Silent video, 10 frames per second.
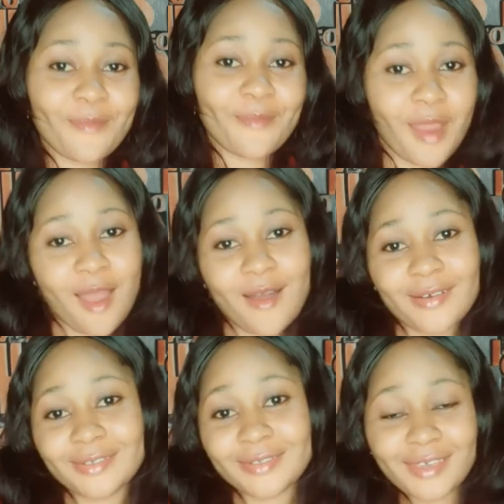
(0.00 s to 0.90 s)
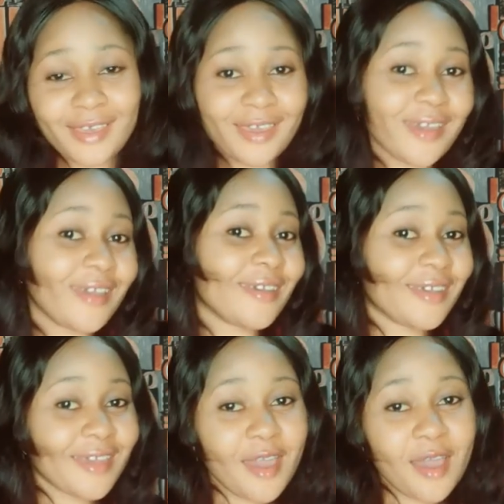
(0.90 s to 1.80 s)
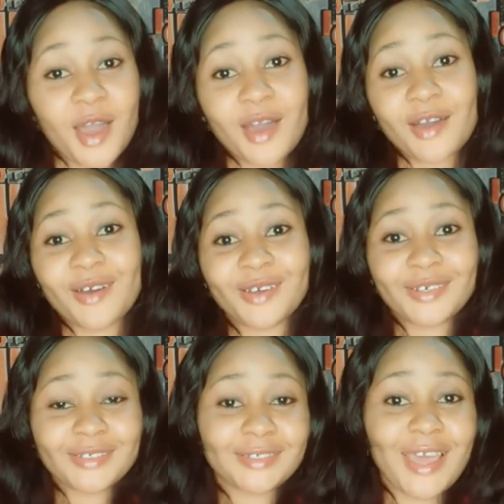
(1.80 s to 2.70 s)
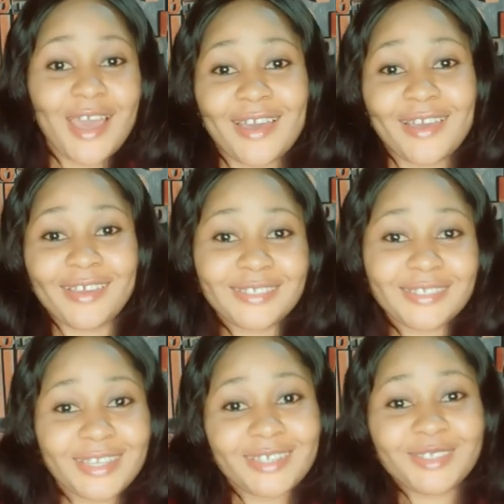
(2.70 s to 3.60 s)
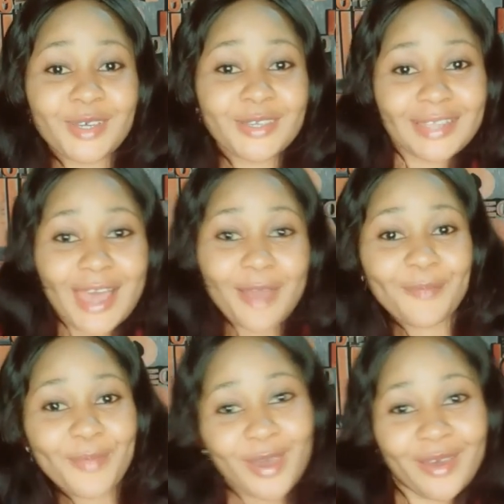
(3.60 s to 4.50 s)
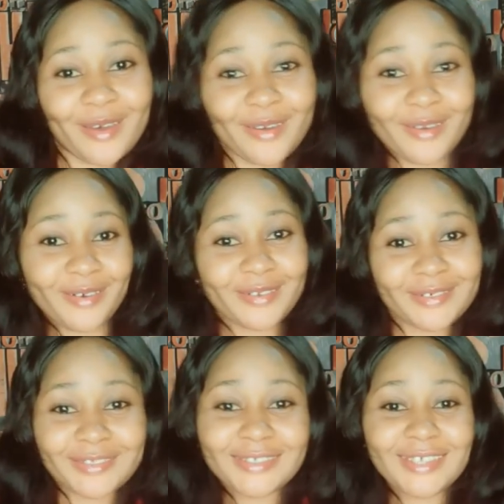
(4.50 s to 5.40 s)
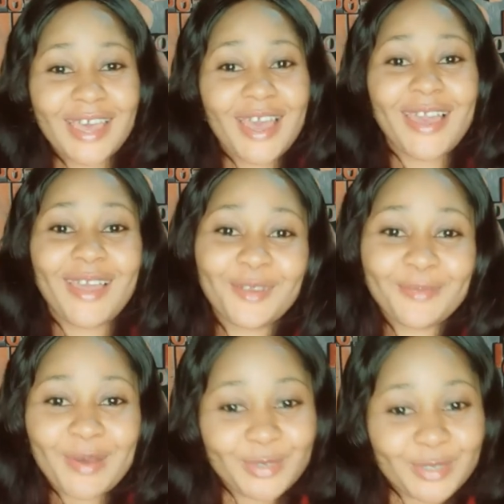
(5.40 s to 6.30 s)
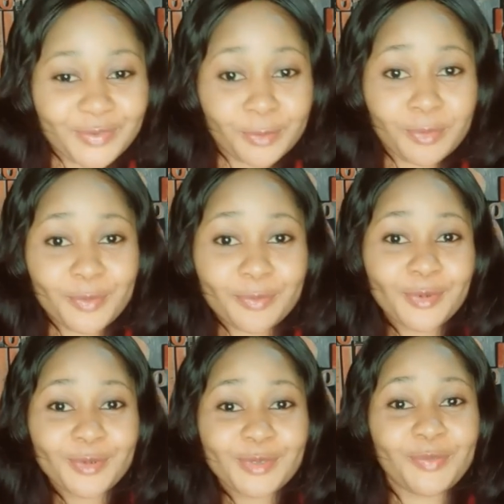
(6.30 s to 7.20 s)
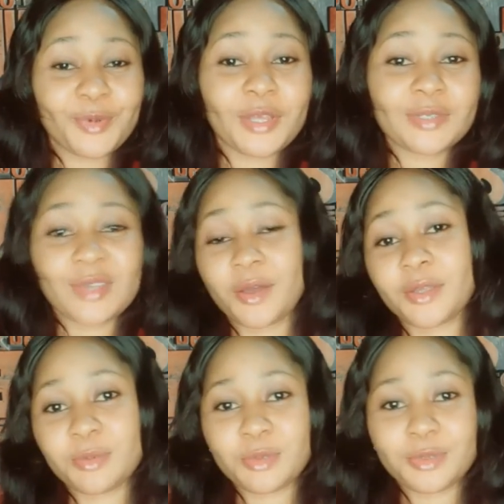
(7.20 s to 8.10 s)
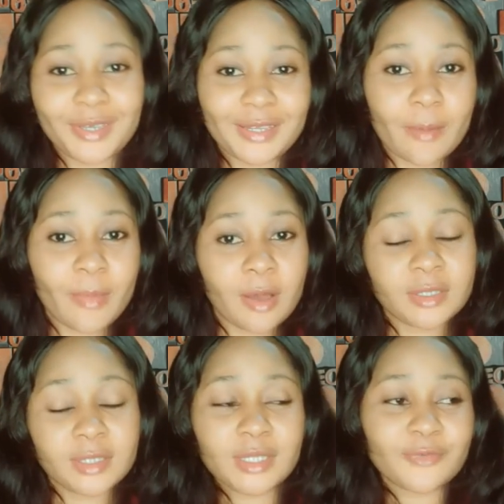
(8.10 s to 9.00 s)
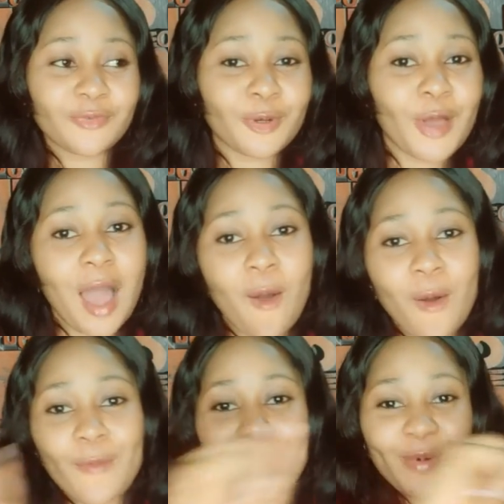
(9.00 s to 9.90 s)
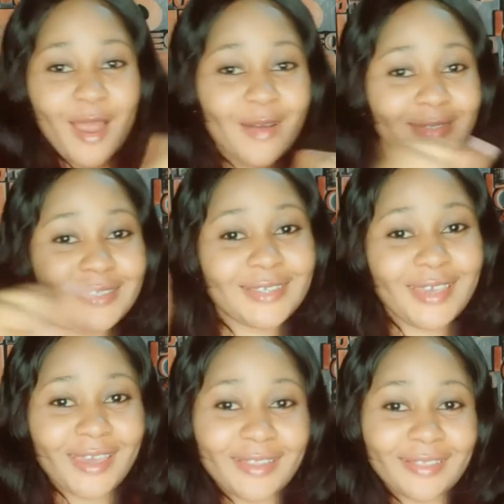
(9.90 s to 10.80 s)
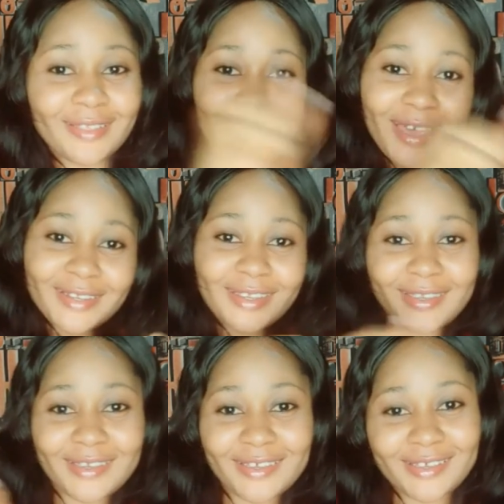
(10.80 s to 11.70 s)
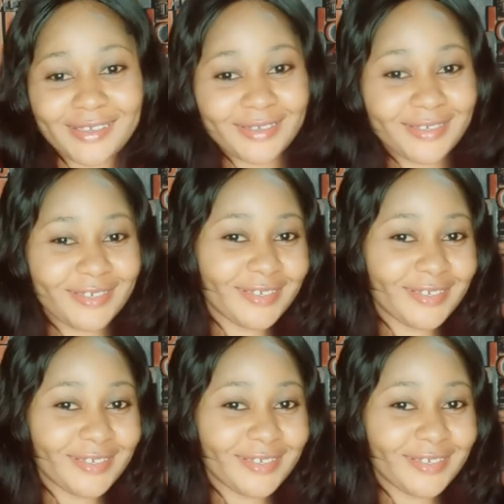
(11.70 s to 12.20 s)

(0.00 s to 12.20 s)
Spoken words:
brown skin girls, your skin just like pearls. Hello my beautiful people, the product we are going to be talking about is for our brown skin ladies.